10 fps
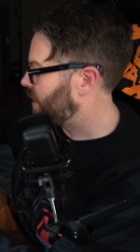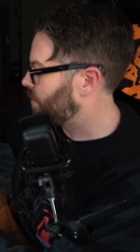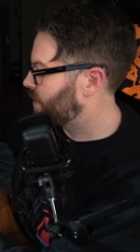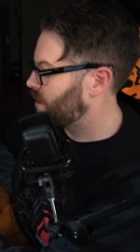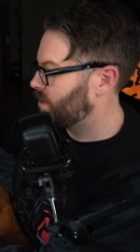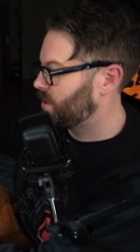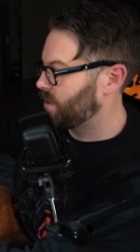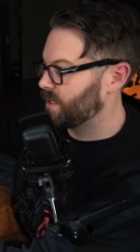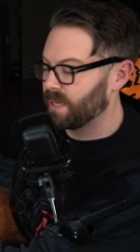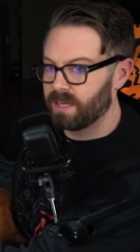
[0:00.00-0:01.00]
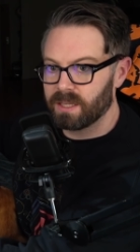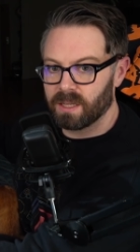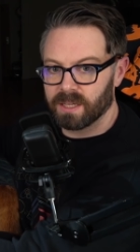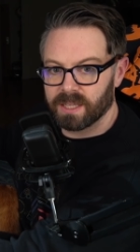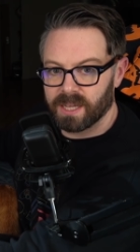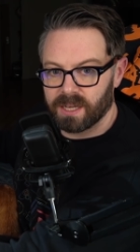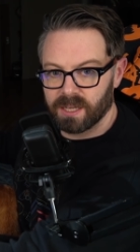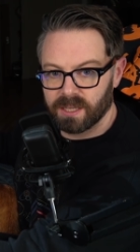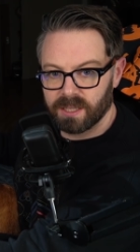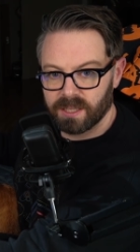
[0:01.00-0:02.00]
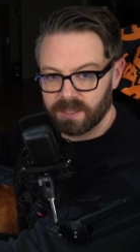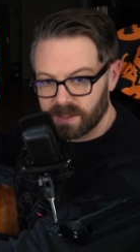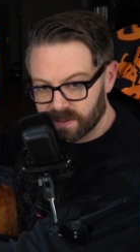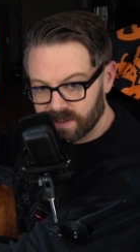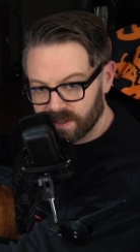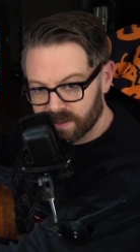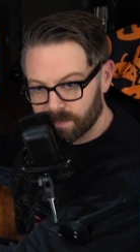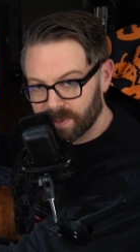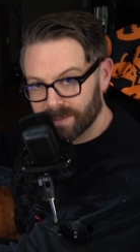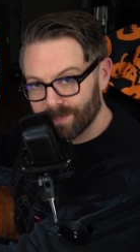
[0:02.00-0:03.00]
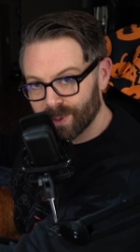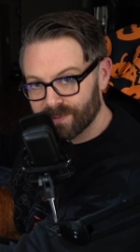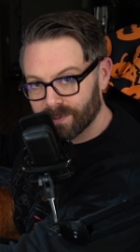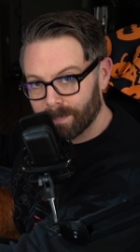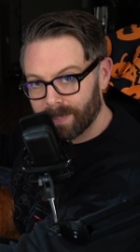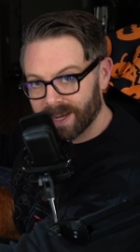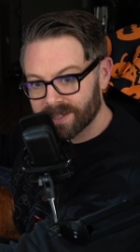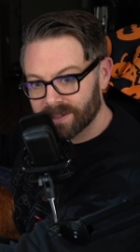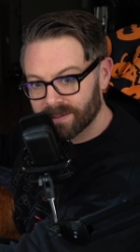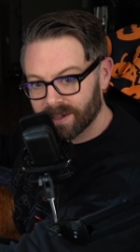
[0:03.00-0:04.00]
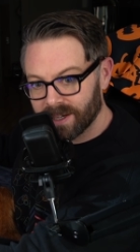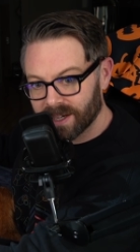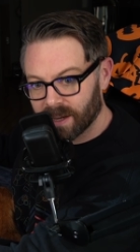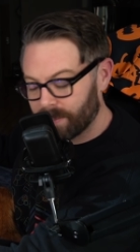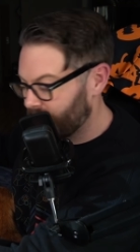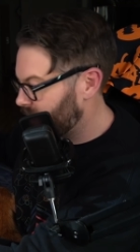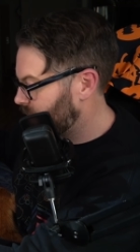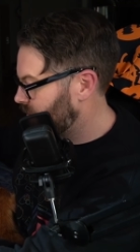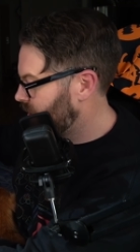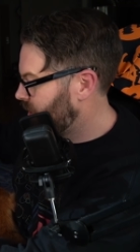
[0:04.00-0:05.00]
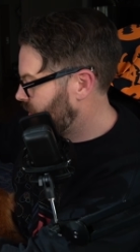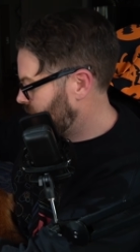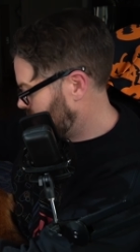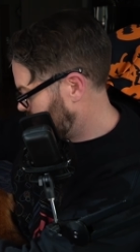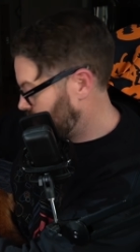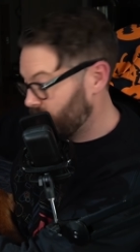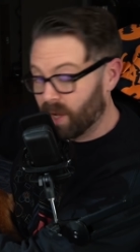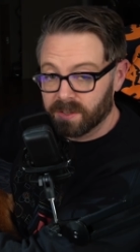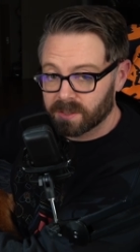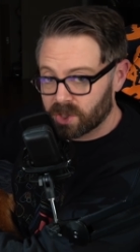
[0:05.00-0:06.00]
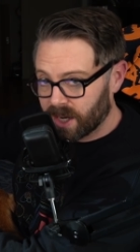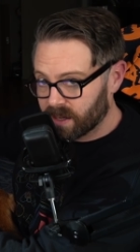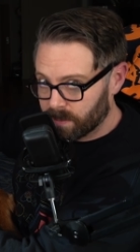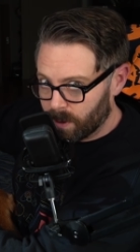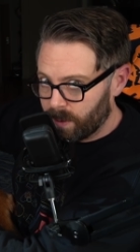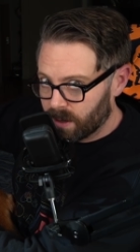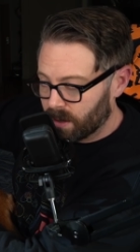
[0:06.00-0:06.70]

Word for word: here we go. You look on in there, look at that. You can see this big, beautiful bastard ready to come on out. Also, shout out to my wiener